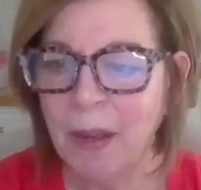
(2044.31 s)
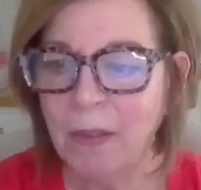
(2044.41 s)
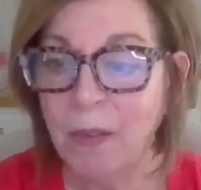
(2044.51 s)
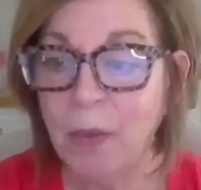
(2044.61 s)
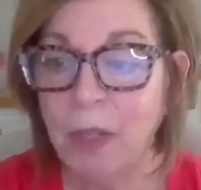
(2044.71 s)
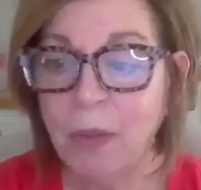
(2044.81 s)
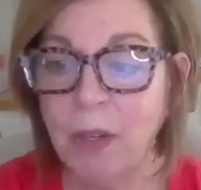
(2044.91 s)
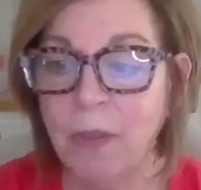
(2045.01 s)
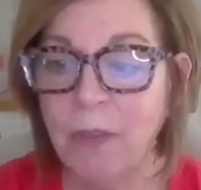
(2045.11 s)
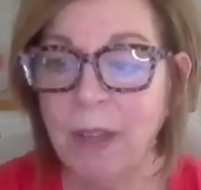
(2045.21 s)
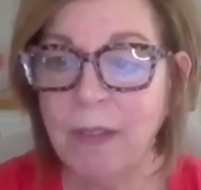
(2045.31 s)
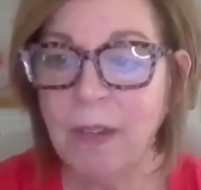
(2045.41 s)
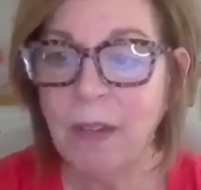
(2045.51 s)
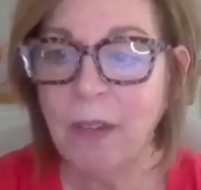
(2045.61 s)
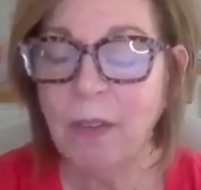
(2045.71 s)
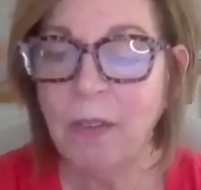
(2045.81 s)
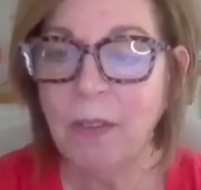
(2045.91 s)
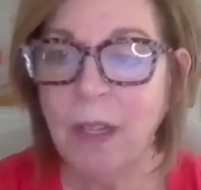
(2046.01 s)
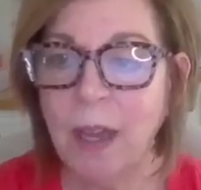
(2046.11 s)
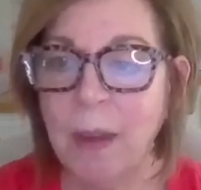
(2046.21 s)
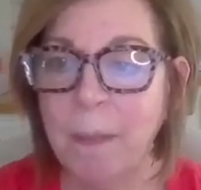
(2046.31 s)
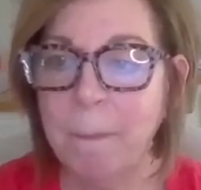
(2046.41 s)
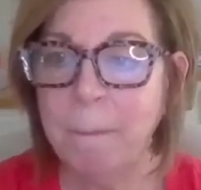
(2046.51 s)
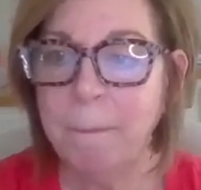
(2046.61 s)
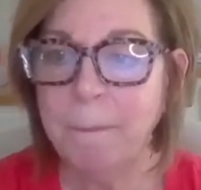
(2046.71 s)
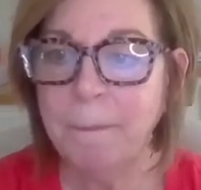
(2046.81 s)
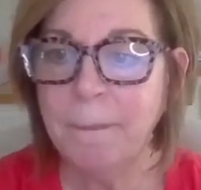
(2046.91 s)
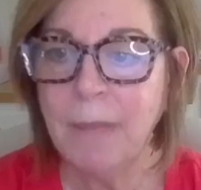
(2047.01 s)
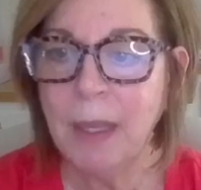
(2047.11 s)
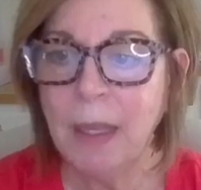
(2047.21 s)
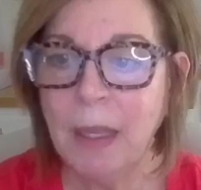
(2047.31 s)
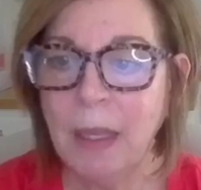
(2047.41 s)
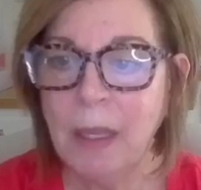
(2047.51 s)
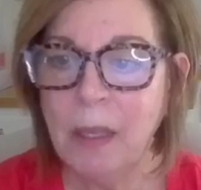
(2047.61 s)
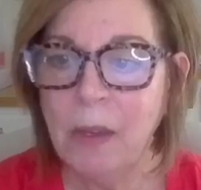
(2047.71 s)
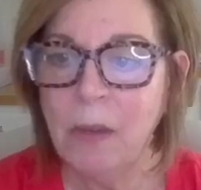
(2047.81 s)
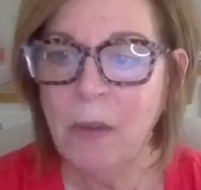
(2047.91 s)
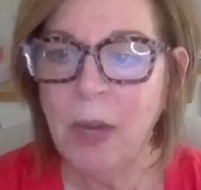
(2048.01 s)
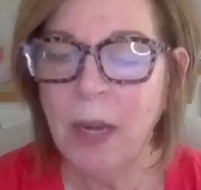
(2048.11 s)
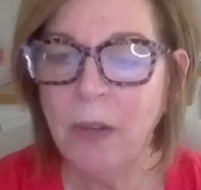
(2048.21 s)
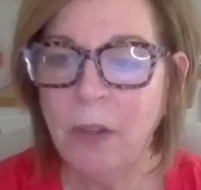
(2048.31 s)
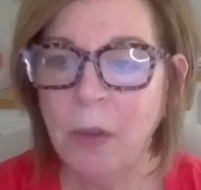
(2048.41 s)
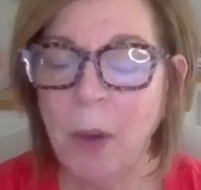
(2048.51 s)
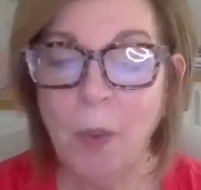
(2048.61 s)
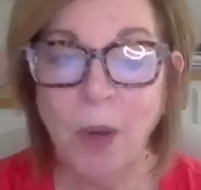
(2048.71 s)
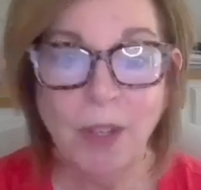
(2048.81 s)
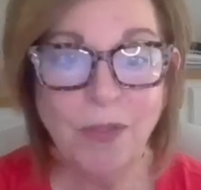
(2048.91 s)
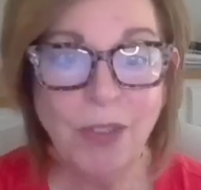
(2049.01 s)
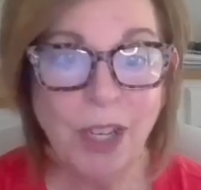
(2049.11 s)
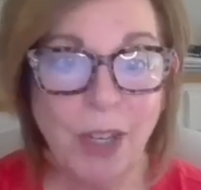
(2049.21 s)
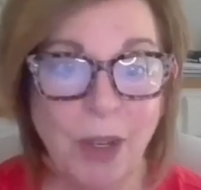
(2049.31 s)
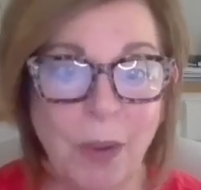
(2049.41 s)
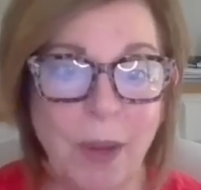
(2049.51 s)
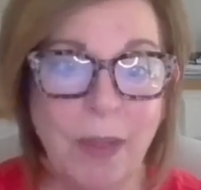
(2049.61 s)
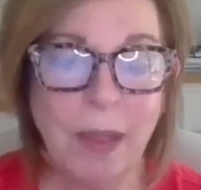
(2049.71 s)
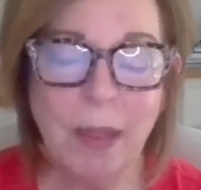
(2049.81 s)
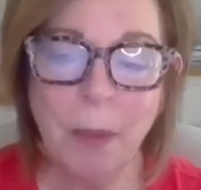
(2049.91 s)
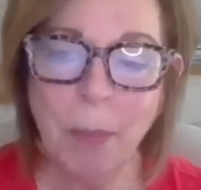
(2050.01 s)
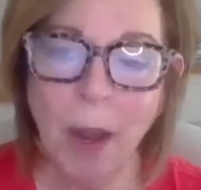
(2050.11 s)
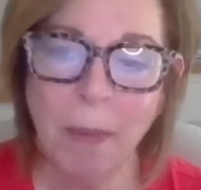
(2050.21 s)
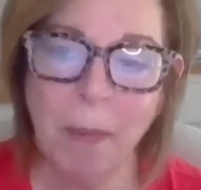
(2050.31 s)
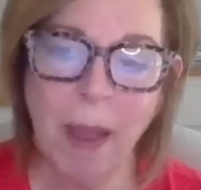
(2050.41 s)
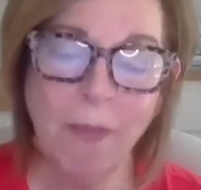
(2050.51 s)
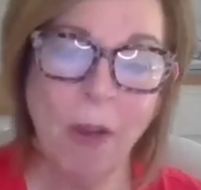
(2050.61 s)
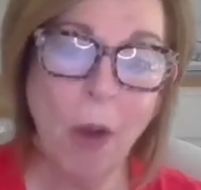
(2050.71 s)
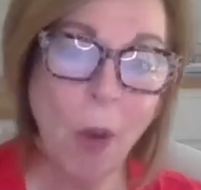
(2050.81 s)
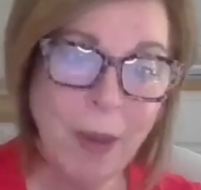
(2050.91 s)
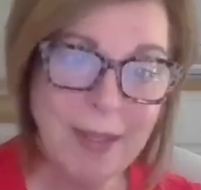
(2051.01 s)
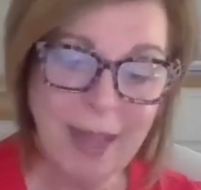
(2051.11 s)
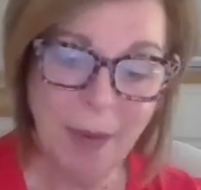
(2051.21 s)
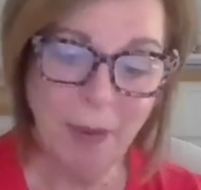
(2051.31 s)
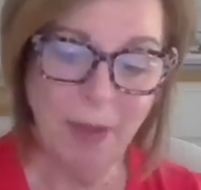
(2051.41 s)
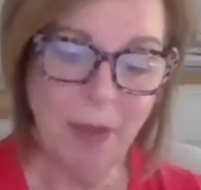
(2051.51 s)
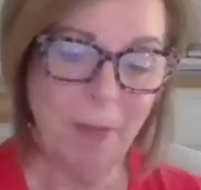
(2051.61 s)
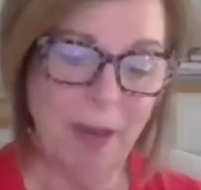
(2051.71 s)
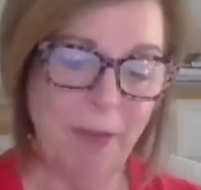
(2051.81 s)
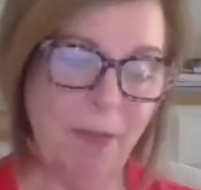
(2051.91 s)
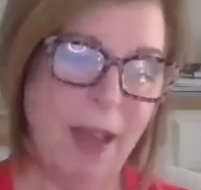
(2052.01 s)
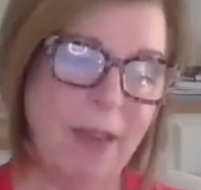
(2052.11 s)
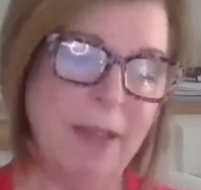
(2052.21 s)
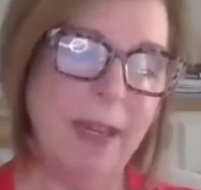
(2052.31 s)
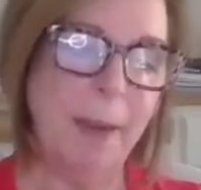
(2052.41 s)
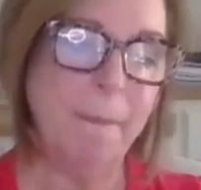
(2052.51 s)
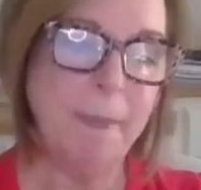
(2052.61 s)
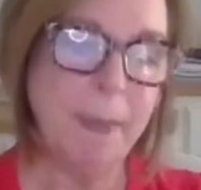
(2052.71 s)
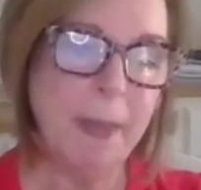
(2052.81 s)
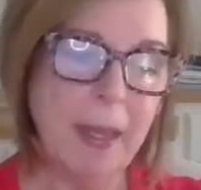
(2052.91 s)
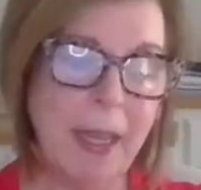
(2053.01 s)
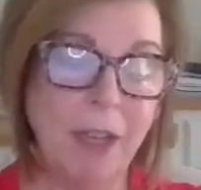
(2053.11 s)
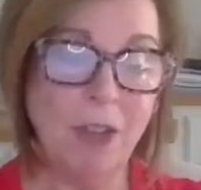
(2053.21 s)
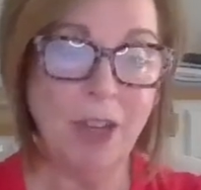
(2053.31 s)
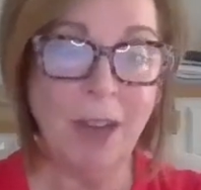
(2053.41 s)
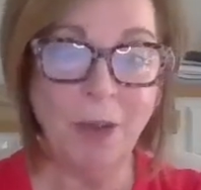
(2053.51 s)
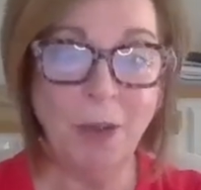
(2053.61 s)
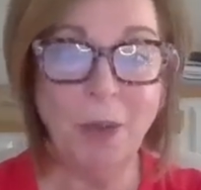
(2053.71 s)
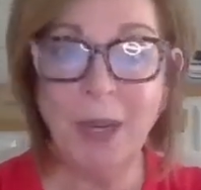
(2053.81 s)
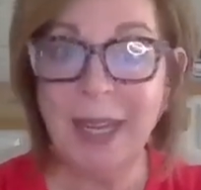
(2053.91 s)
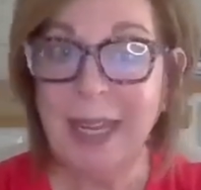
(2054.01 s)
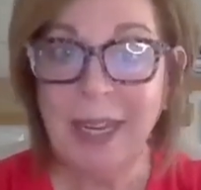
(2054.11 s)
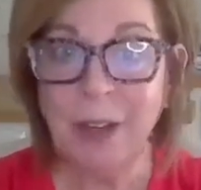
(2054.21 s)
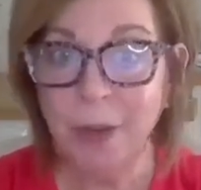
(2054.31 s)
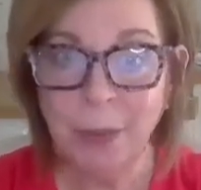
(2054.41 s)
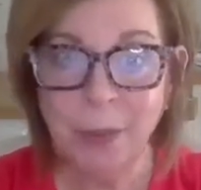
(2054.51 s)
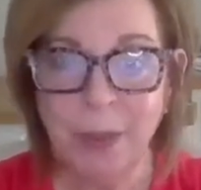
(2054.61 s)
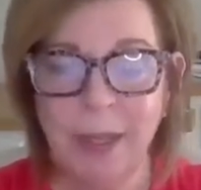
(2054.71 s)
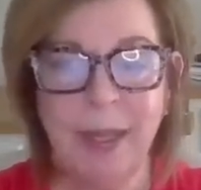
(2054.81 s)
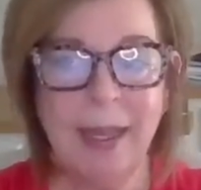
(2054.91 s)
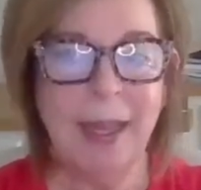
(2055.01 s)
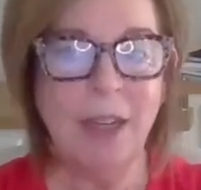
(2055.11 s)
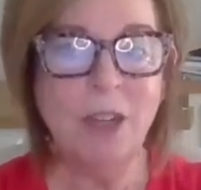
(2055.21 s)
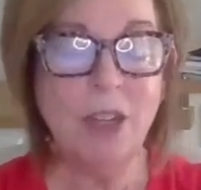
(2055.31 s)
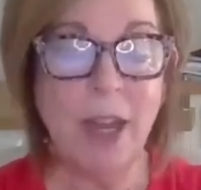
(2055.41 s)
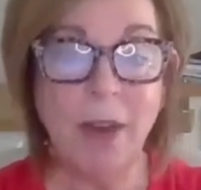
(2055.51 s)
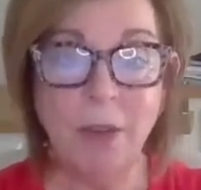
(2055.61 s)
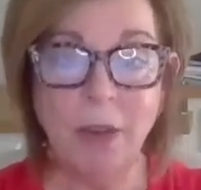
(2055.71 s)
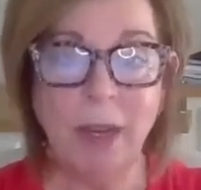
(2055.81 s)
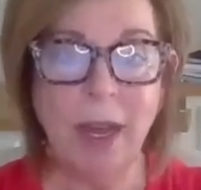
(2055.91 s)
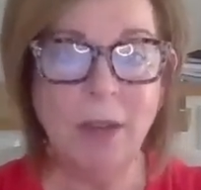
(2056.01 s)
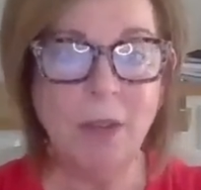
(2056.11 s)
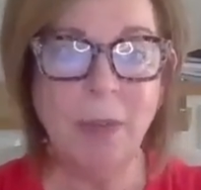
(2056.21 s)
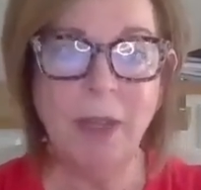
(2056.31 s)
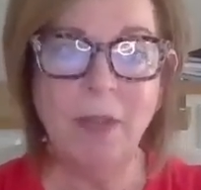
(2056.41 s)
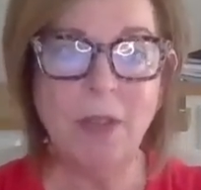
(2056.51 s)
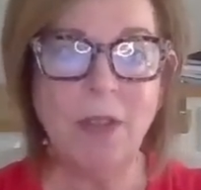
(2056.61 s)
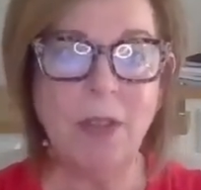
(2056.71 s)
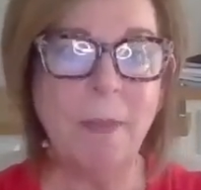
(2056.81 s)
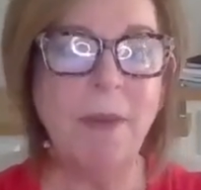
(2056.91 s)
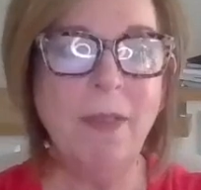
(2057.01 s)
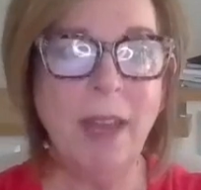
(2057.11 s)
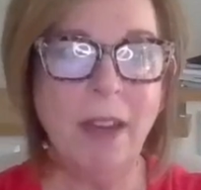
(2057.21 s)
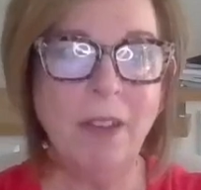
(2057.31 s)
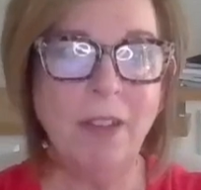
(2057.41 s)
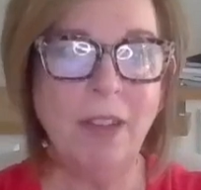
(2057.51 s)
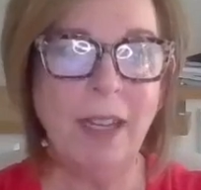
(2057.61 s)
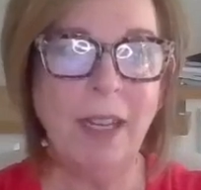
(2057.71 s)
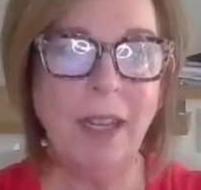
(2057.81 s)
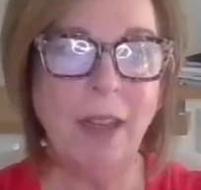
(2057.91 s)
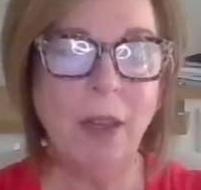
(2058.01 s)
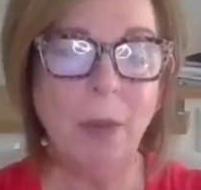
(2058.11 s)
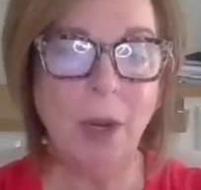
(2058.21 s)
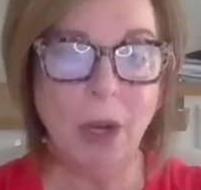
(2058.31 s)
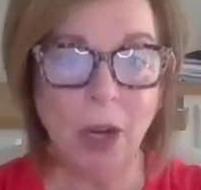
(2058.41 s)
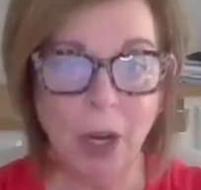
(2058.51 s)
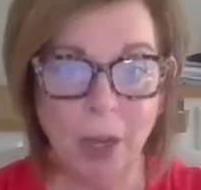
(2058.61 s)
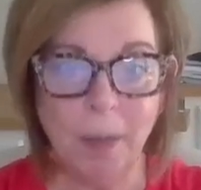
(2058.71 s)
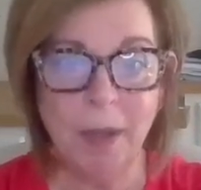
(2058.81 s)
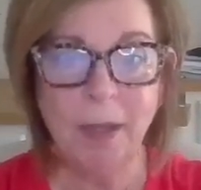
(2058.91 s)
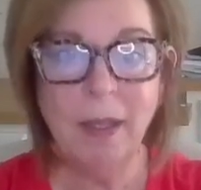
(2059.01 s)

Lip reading: So I have weeks where I don't fast at all. Yep. You got to do what works for you. And the problem I've always had with intermittent fasting in general, or keto in general, and I do believe there's some advantage to eating a lower carb